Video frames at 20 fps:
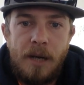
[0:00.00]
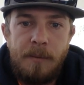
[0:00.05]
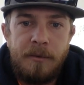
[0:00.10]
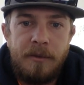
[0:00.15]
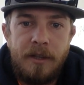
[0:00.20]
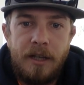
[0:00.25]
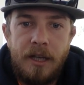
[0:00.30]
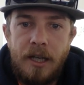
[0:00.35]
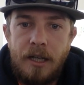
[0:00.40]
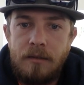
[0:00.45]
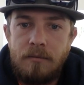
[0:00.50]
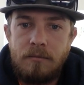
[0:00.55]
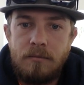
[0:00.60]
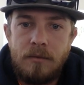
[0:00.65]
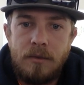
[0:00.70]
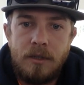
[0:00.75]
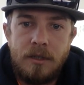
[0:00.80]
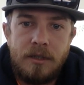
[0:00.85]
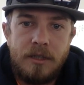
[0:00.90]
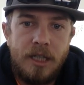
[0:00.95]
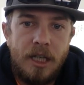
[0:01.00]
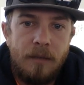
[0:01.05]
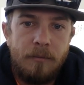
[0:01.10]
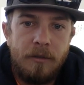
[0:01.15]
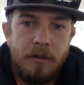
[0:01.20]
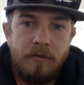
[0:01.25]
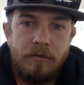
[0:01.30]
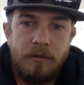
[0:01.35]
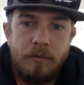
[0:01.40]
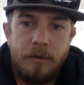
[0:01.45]
top of that, a
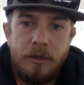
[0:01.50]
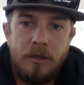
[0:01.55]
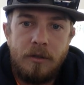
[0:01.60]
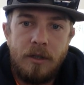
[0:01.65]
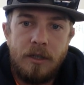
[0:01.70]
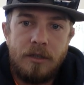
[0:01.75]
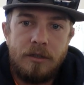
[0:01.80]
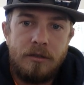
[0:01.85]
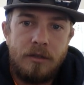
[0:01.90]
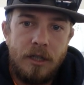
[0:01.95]
statement from a U.S.